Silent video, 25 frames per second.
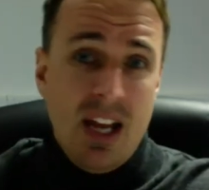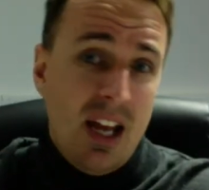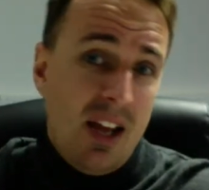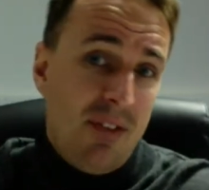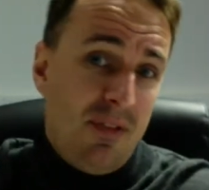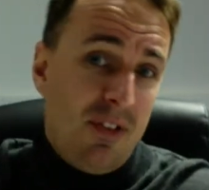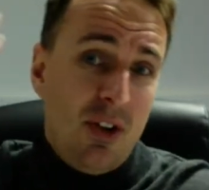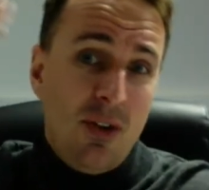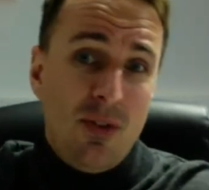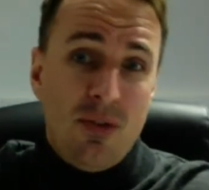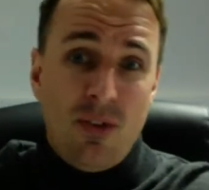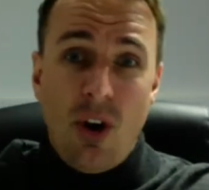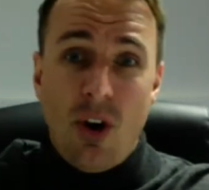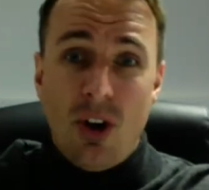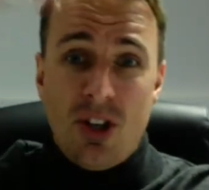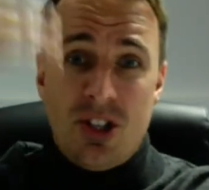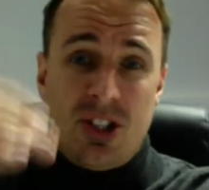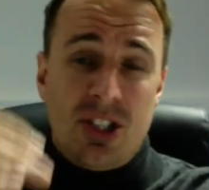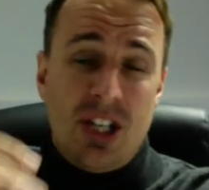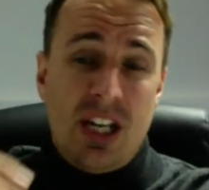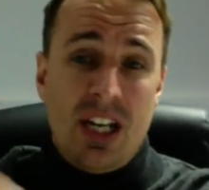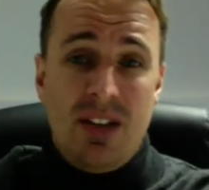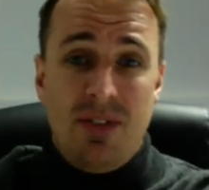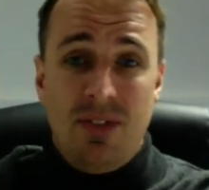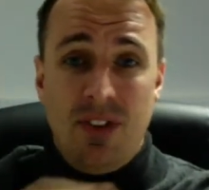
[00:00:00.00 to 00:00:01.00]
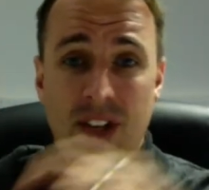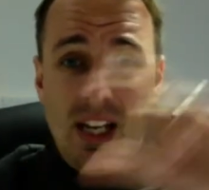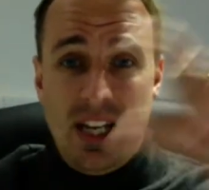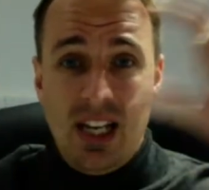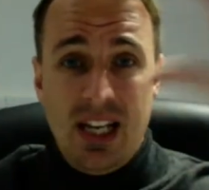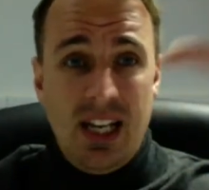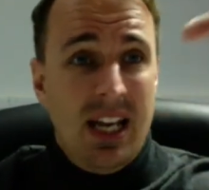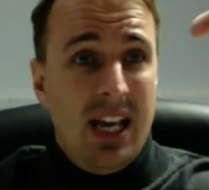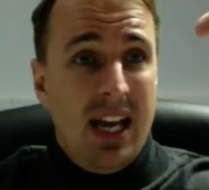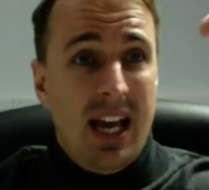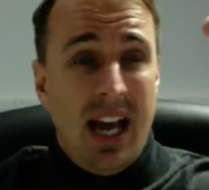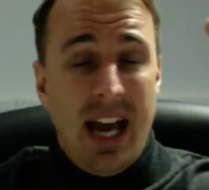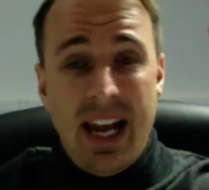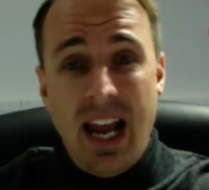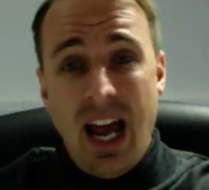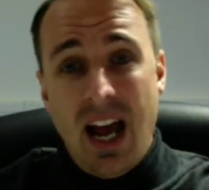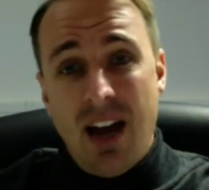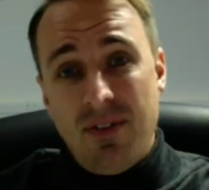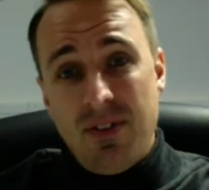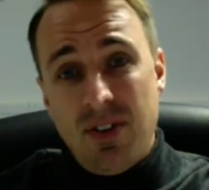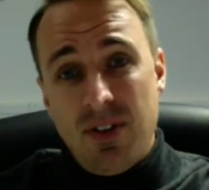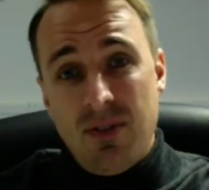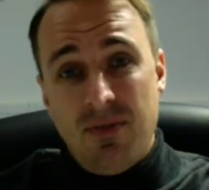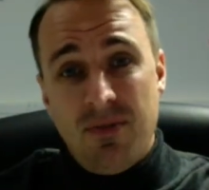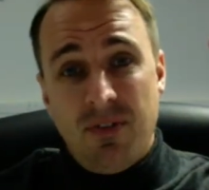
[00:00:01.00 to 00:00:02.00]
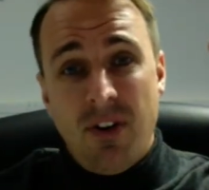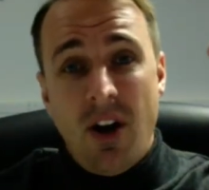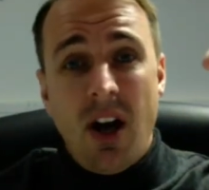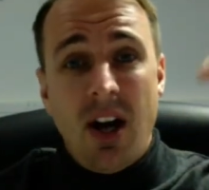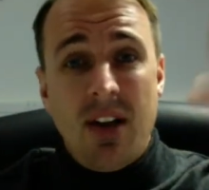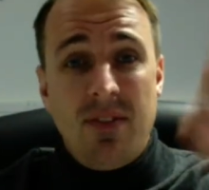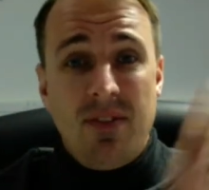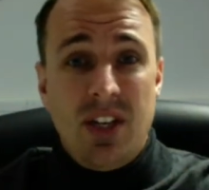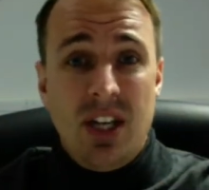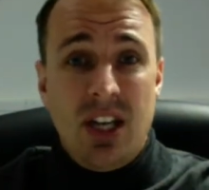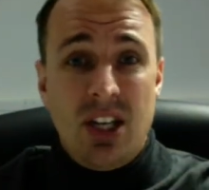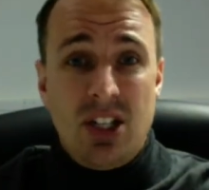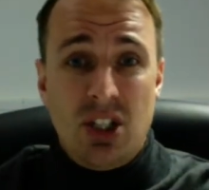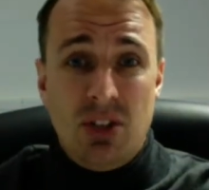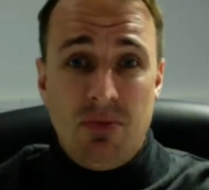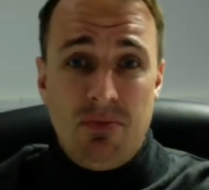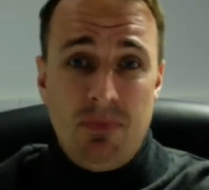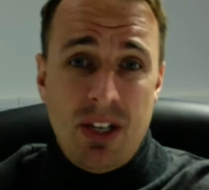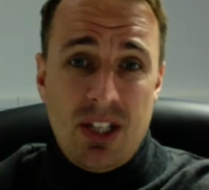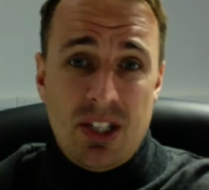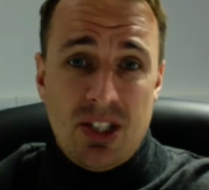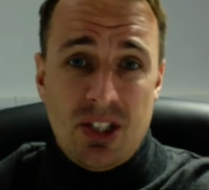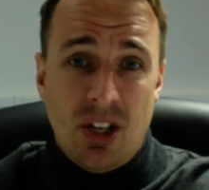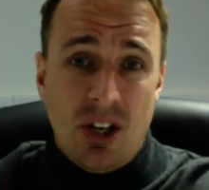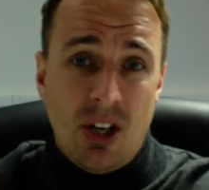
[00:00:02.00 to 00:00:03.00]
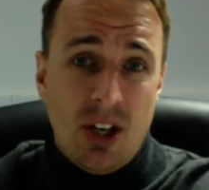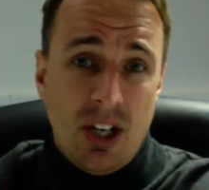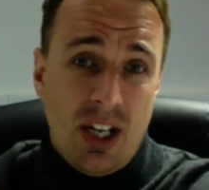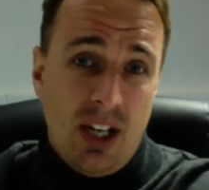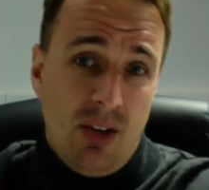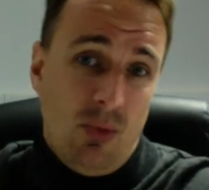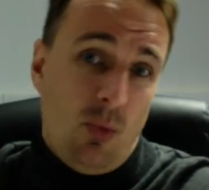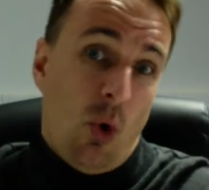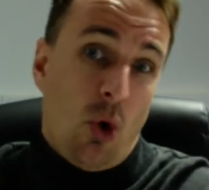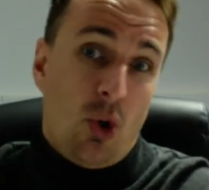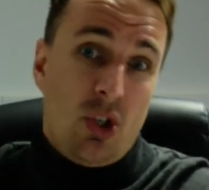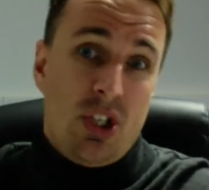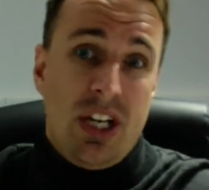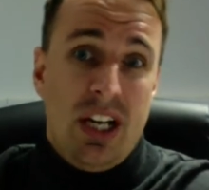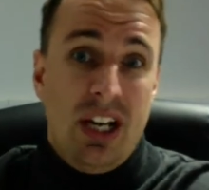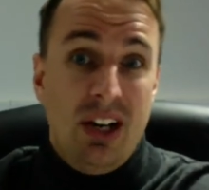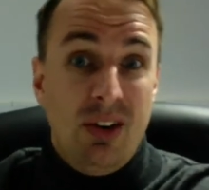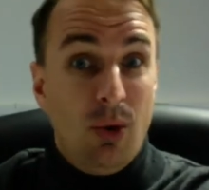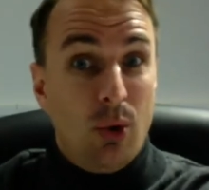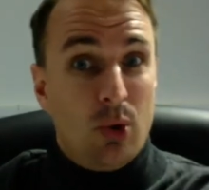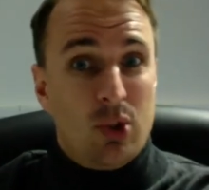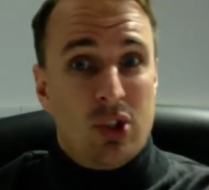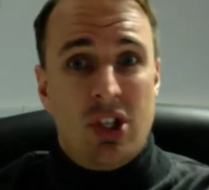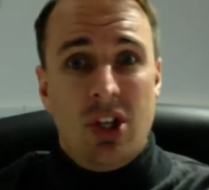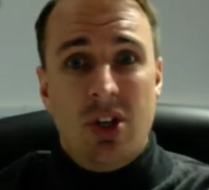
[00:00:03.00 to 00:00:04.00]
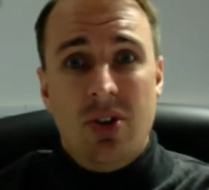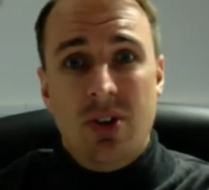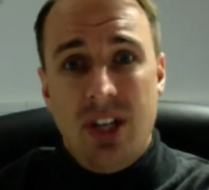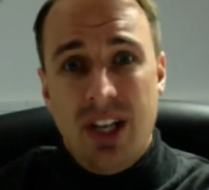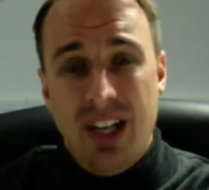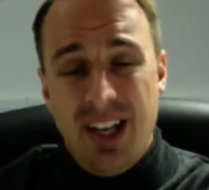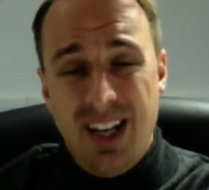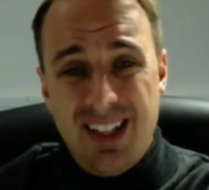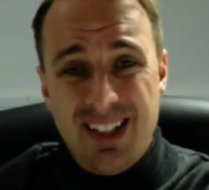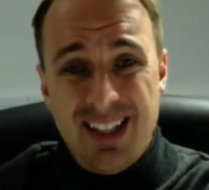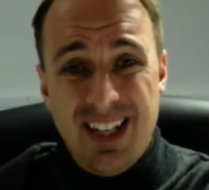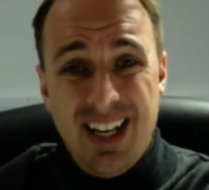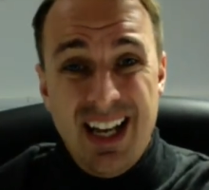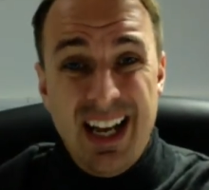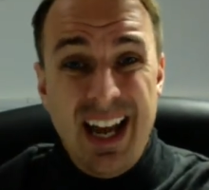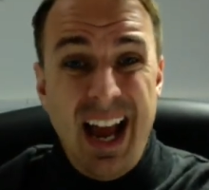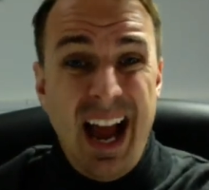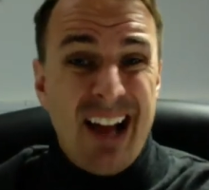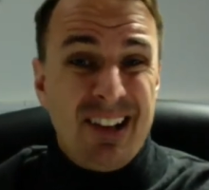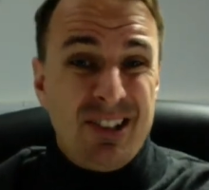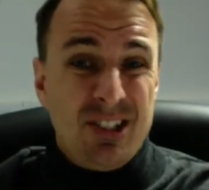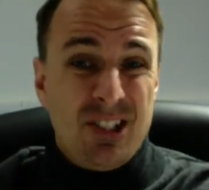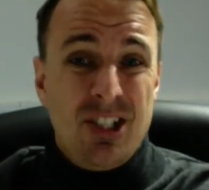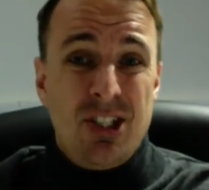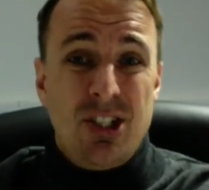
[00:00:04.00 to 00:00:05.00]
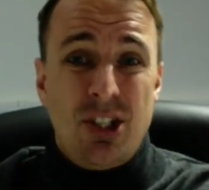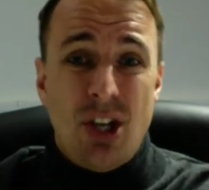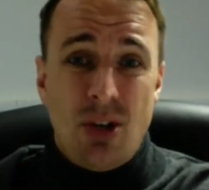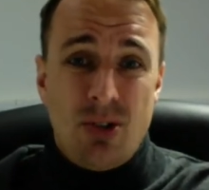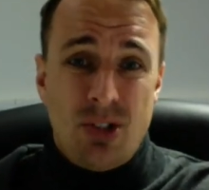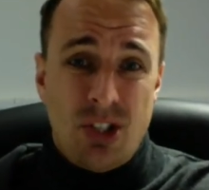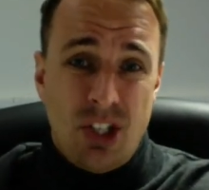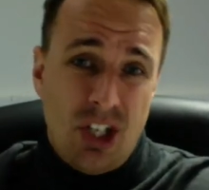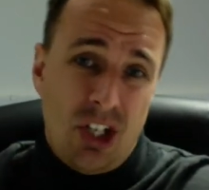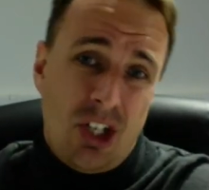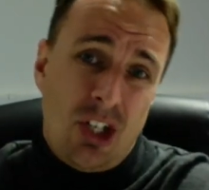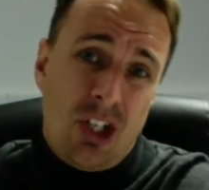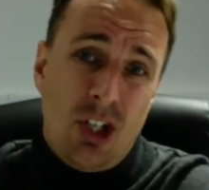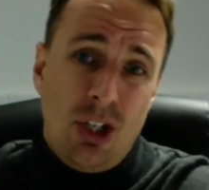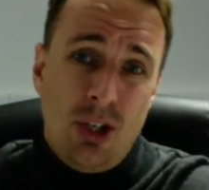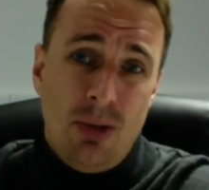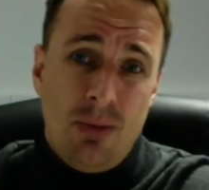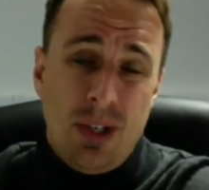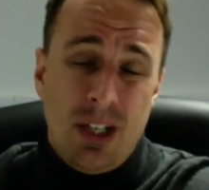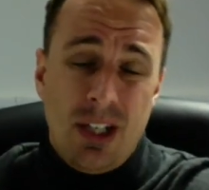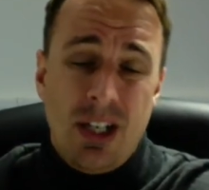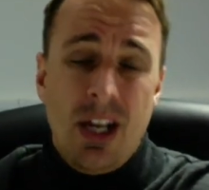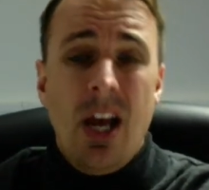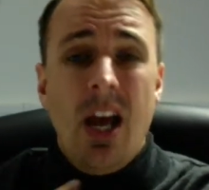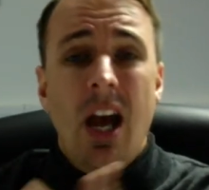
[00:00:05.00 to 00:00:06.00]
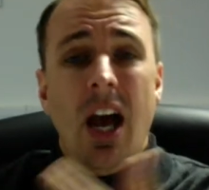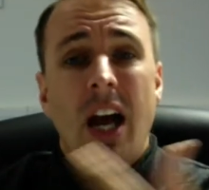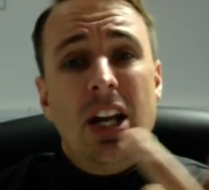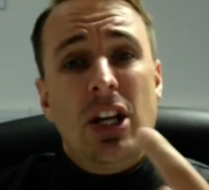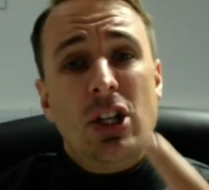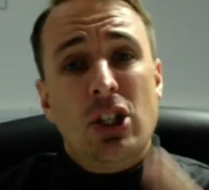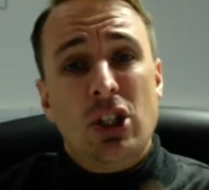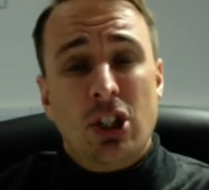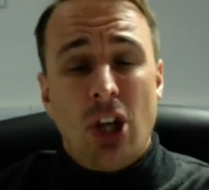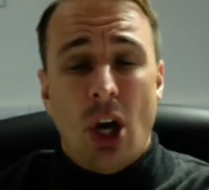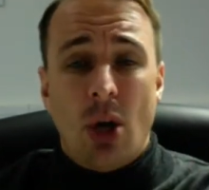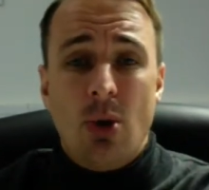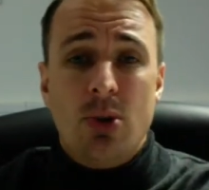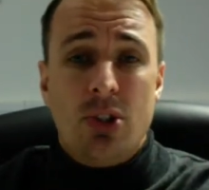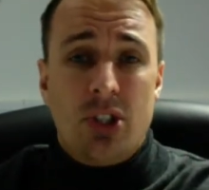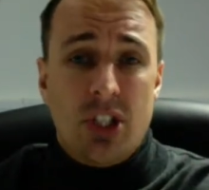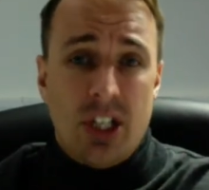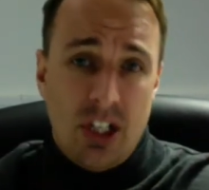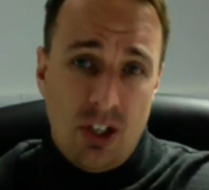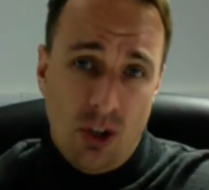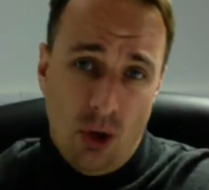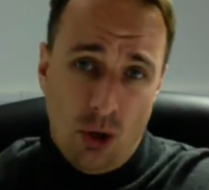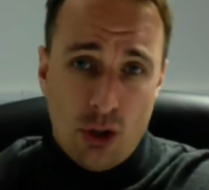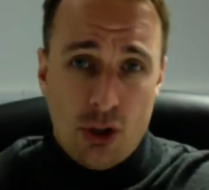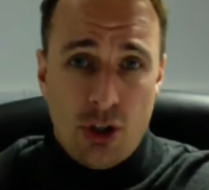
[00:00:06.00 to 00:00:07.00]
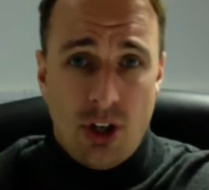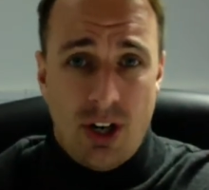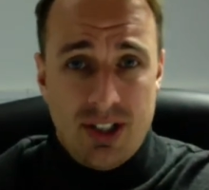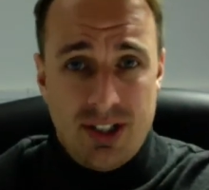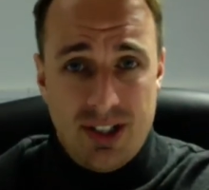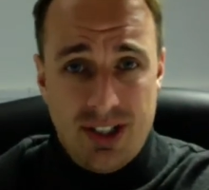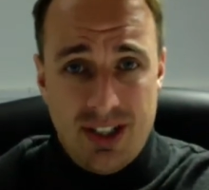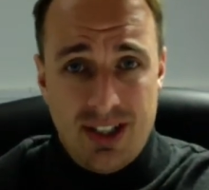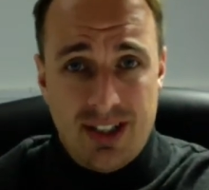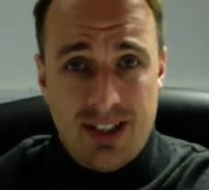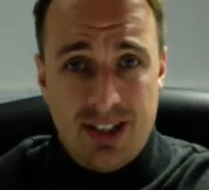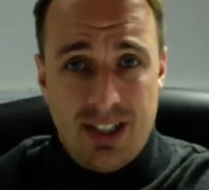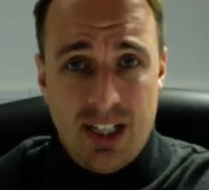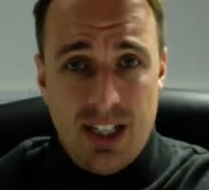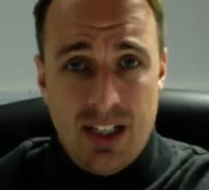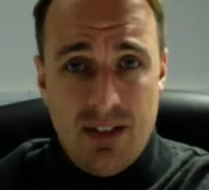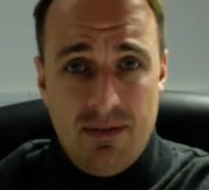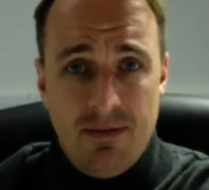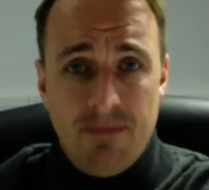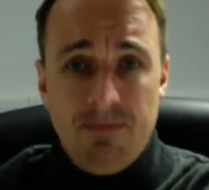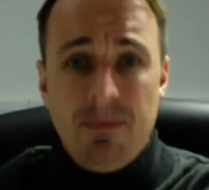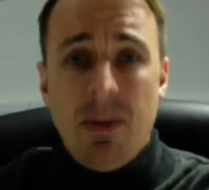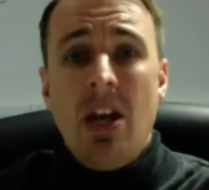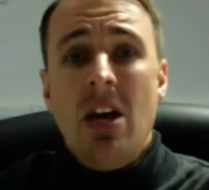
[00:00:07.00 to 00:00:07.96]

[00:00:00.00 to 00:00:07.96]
If you've got a CV and out of your 5 years you've missed target 1 year or 2 years, it actually shows that you're human and it shows that you're not trying to deceive.